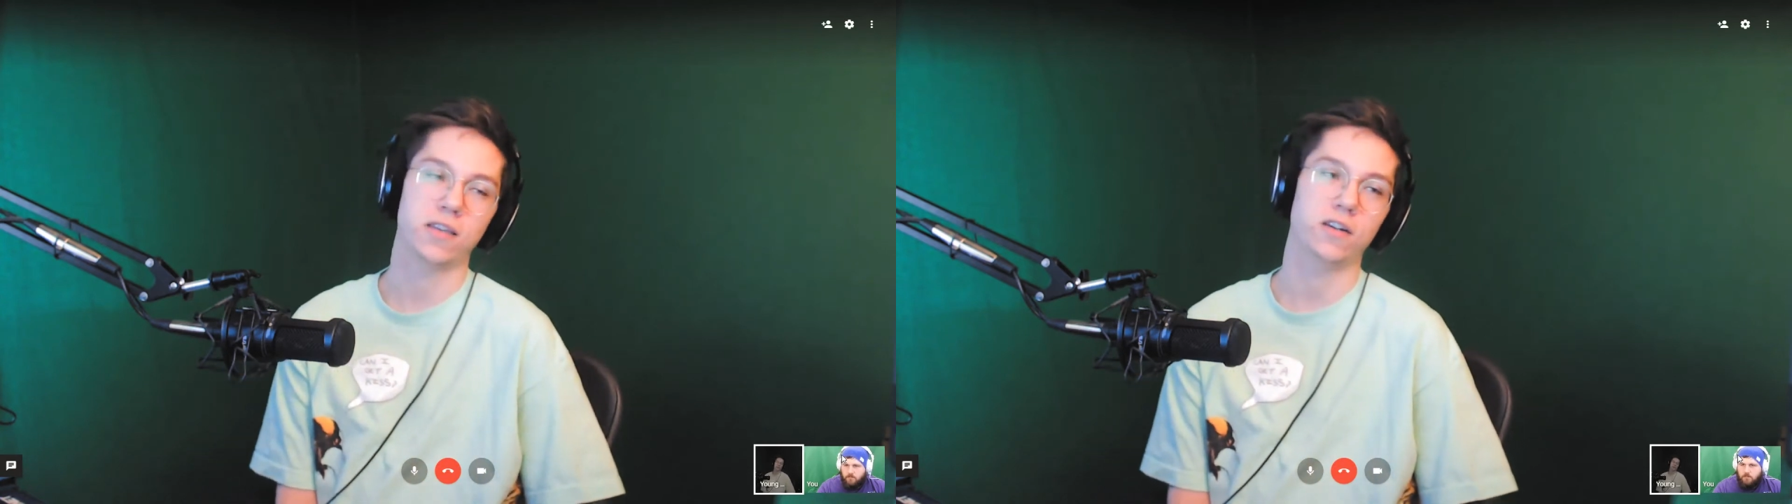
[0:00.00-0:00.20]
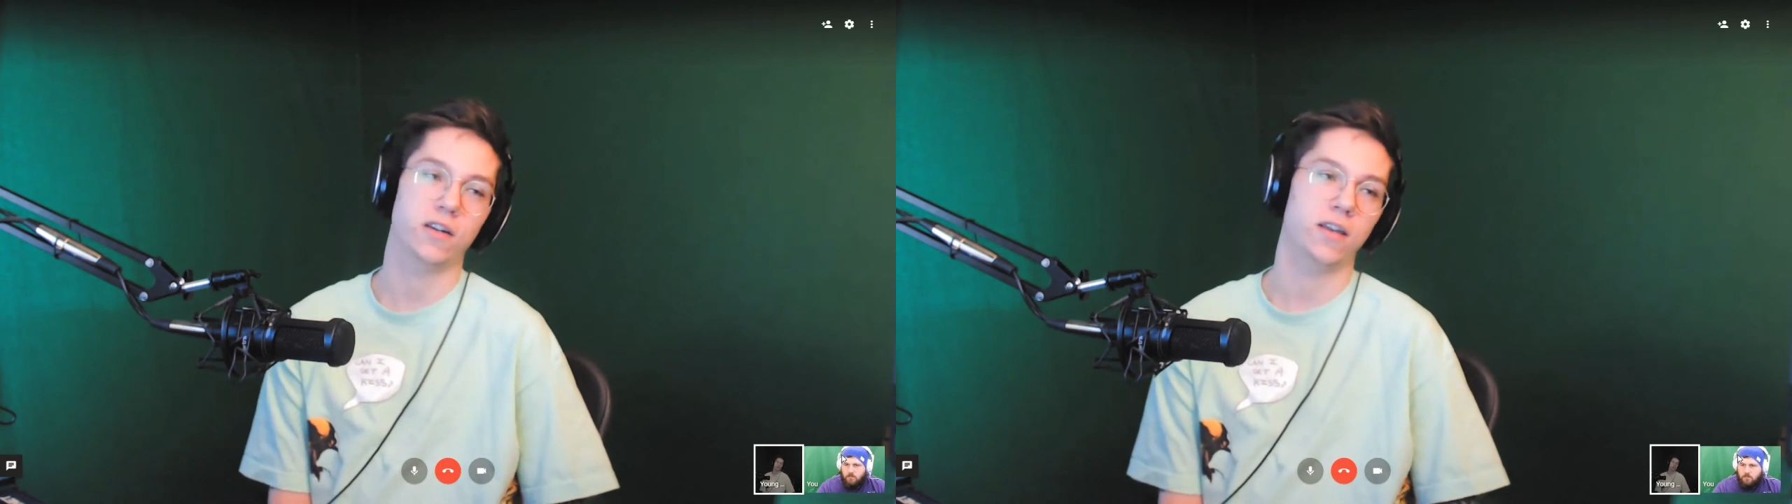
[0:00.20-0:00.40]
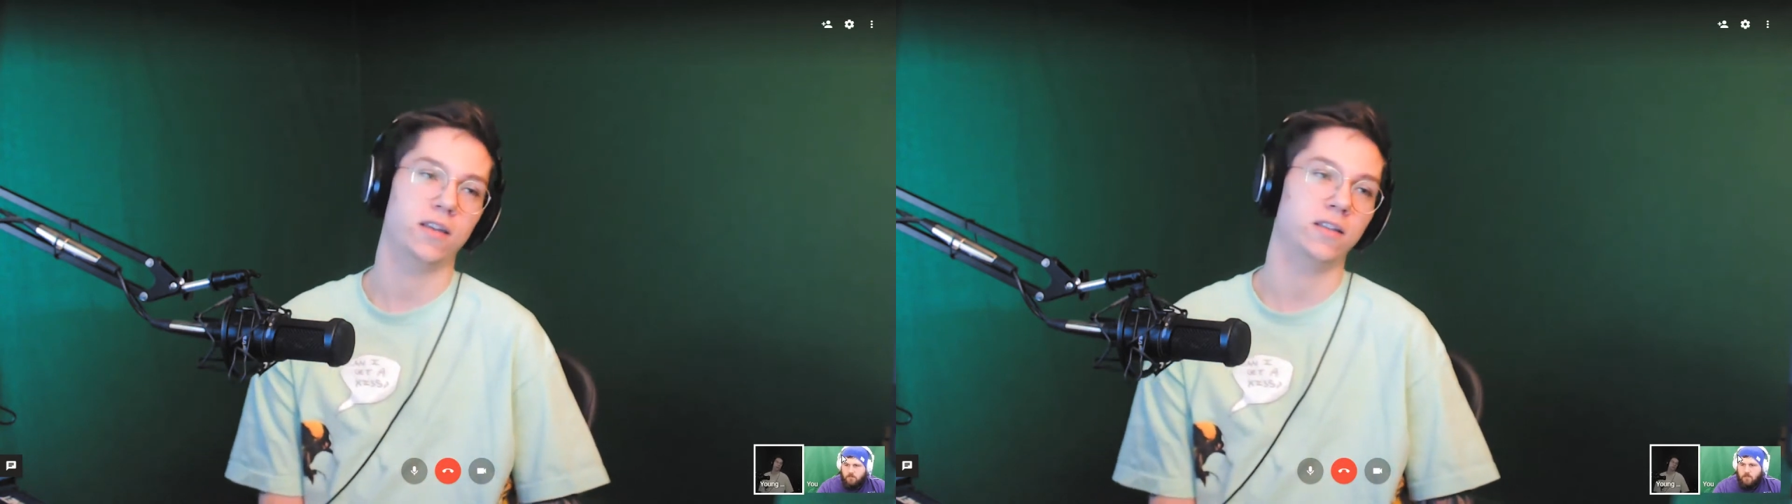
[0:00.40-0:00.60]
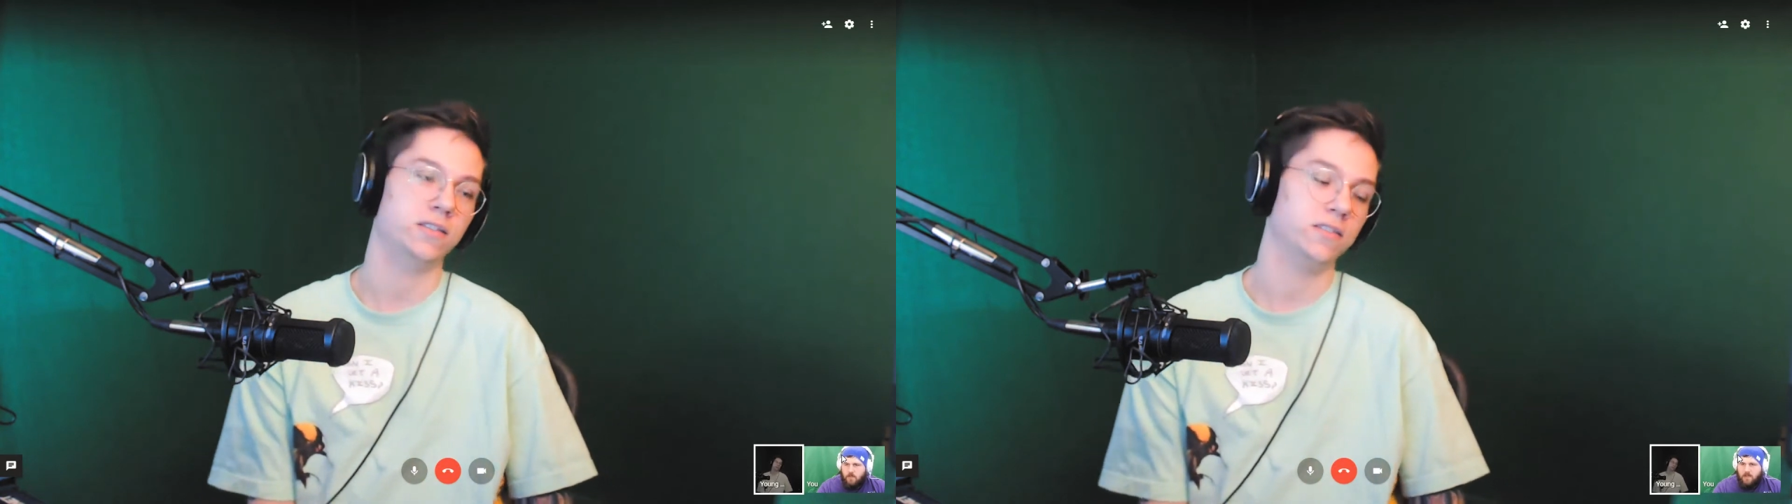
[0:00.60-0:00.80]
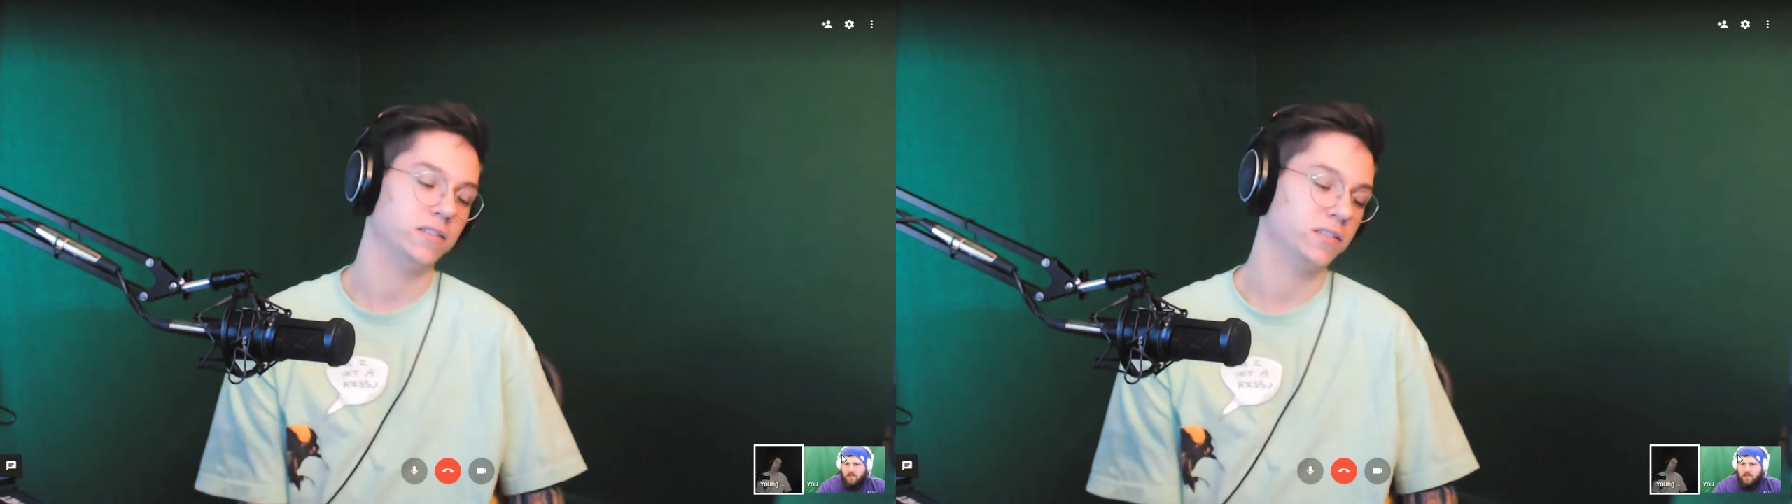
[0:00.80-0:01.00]
internet,
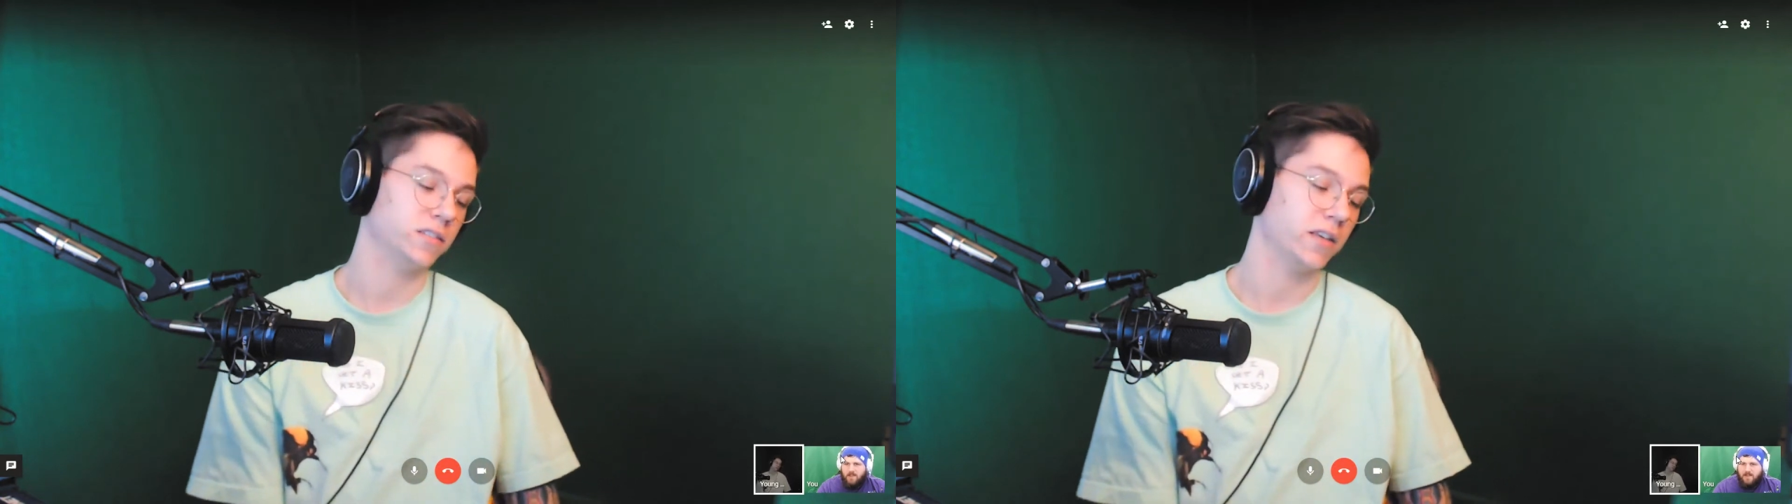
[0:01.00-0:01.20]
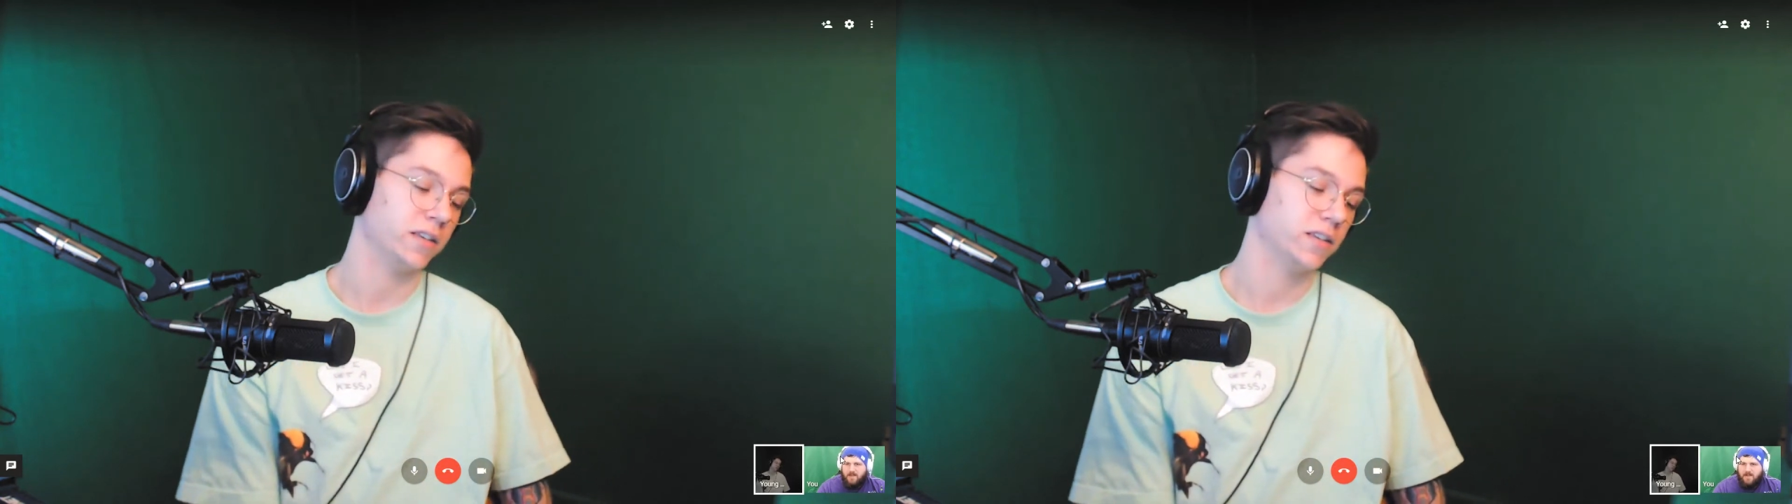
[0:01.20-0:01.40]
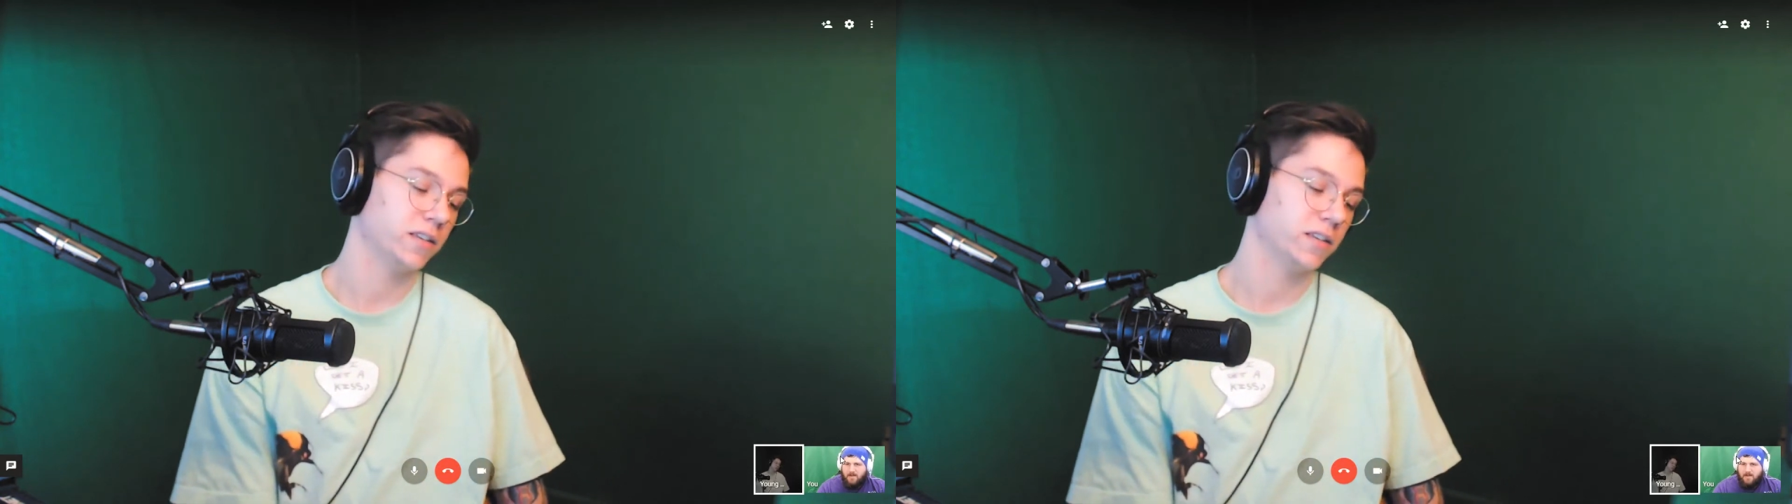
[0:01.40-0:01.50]
and just like,